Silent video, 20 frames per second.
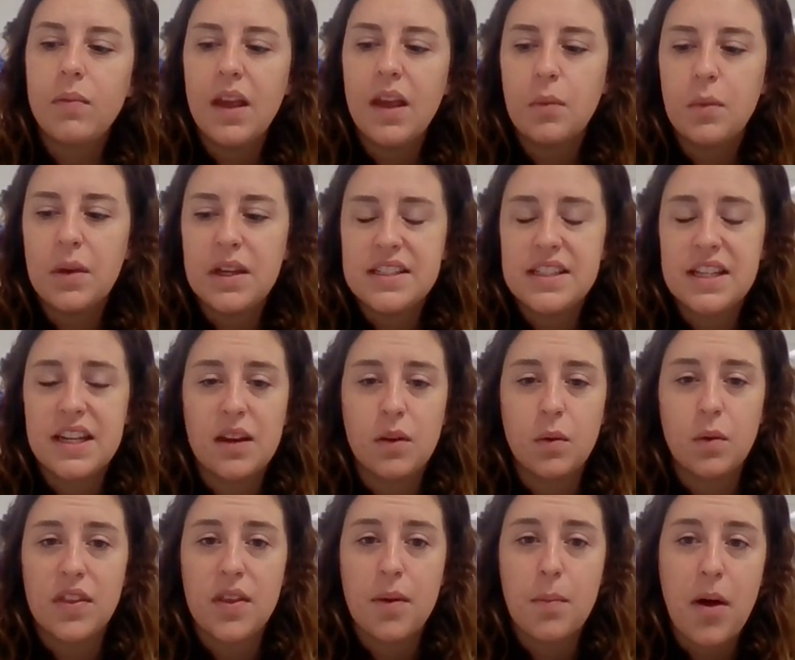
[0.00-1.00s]
we did it
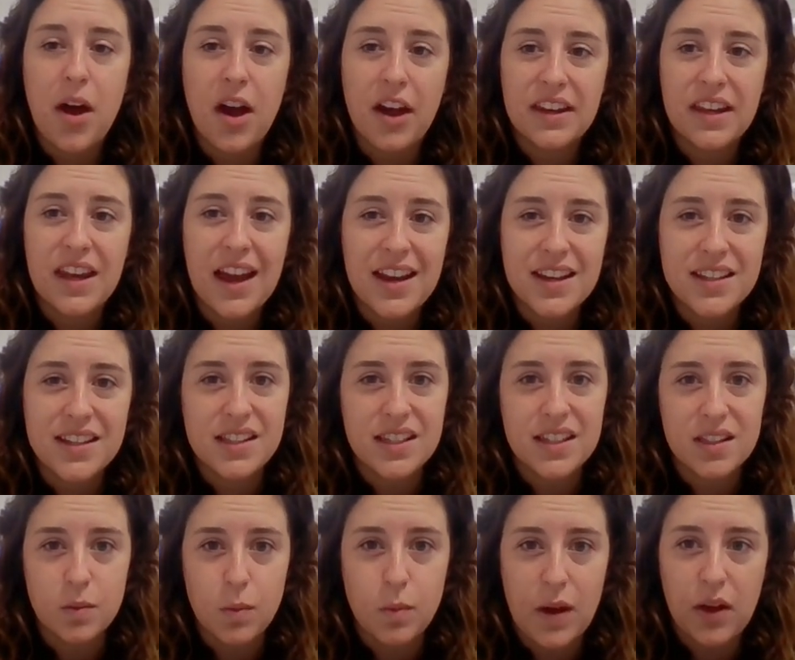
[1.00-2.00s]
with a podcast
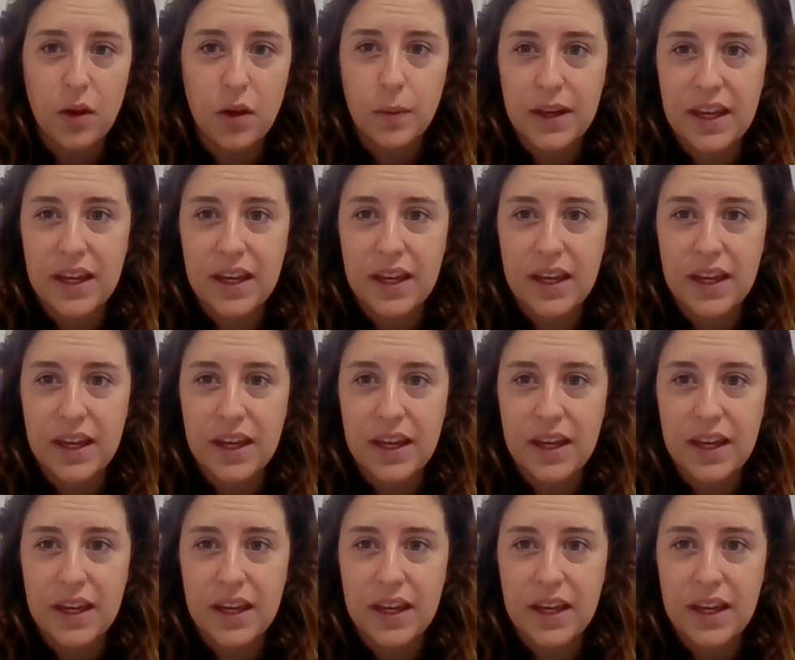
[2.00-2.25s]
as well.